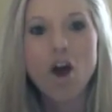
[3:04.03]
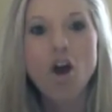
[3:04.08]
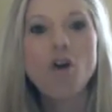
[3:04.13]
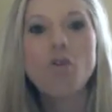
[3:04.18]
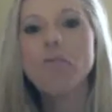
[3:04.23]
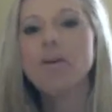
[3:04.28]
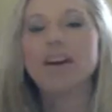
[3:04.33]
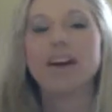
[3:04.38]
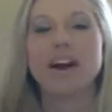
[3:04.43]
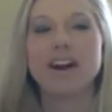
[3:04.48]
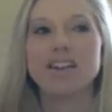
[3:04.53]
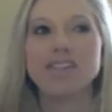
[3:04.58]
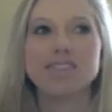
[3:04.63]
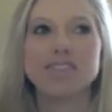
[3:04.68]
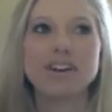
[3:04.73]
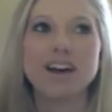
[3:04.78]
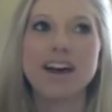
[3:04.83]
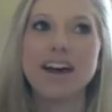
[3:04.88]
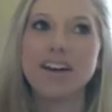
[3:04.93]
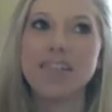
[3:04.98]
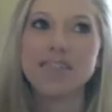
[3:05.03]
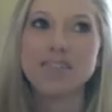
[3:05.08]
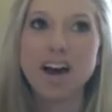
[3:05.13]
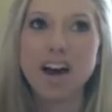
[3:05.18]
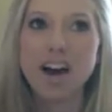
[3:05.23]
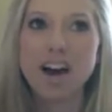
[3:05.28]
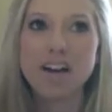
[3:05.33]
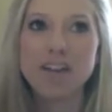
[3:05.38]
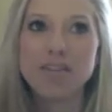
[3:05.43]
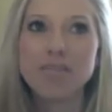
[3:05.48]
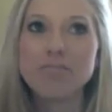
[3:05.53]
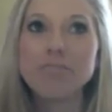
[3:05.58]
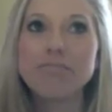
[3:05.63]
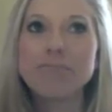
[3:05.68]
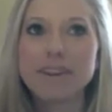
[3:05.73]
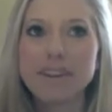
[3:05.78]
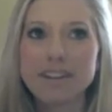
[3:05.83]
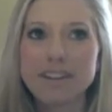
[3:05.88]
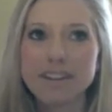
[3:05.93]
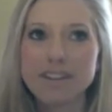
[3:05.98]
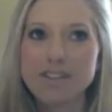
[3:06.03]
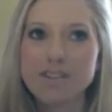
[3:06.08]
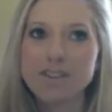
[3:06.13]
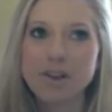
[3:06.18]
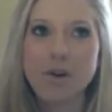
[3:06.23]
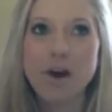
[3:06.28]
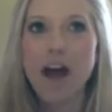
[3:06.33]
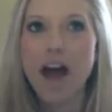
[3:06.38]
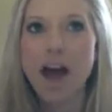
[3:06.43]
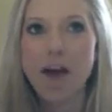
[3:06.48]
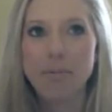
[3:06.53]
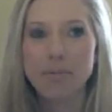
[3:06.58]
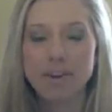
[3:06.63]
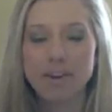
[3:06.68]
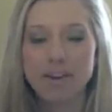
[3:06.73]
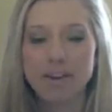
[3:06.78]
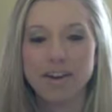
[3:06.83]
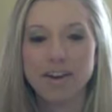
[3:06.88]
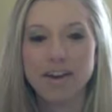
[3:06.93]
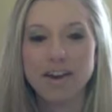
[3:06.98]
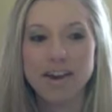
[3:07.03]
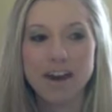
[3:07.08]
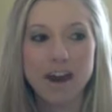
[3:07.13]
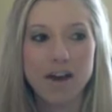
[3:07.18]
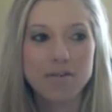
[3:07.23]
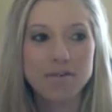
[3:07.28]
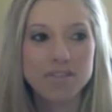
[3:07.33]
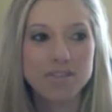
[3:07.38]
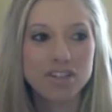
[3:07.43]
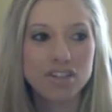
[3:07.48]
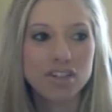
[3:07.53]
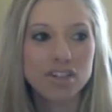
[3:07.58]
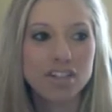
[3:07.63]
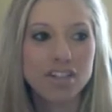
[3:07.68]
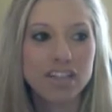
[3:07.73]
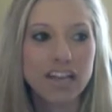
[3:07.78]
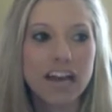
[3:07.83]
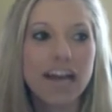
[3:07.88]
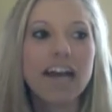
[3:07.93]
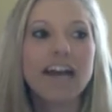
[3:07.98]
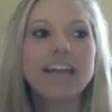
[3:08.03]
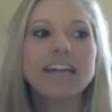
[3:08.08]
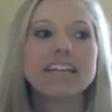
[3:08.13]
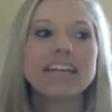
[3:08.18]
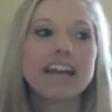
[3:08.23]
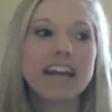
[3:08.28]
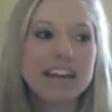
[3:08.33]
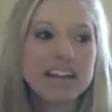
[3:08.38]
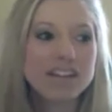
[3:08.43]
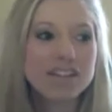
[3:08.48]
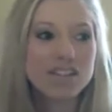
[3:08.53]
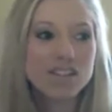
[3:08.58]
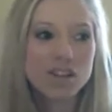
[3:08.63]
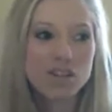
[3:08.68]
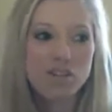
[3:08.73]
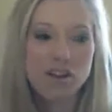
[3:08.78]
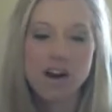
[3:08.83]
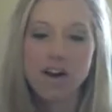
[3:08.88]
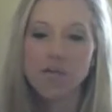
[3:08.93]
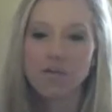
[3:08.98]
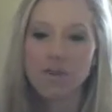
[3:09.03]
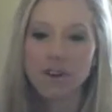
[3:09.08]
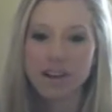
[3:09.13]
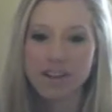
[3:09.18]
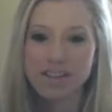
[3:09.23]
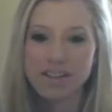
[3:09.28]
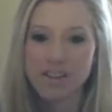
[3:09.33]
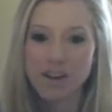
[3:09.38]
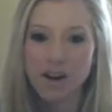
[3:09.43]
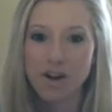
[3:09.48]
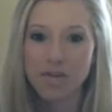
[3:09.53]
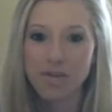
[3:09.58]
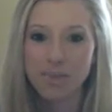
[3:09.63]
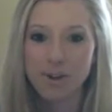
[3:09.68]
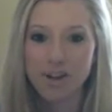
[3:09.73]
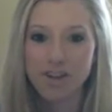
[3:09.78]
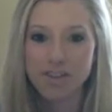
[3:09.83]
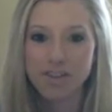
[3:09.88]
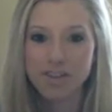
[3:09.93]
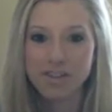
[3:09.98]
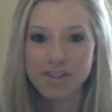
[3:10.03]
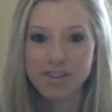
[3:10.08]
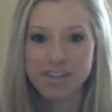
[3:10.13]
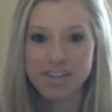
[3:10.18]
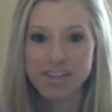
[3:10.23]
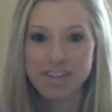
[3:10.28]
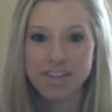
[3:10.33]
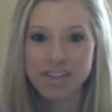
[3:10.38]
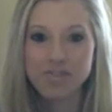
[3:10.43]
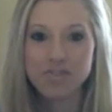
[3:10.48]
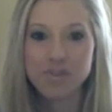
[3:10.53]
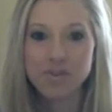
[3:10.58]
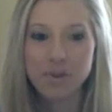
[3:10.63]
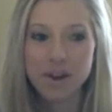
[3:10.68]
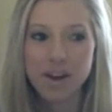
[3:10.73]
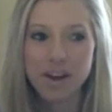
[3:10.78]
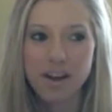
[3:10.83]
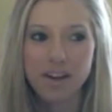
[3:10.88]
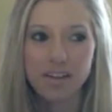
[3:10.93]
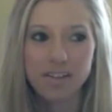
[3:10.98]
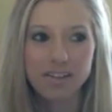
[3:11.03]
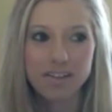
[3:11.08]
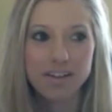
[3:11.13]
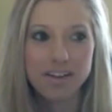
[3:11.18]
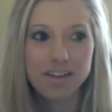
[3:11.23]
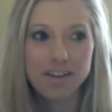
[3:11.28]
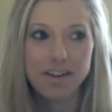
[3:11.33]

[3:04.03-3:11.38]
Oh my gosh, I have not been so happy. I was literally like dancing around when I saw Rachel sing Gives You Hell.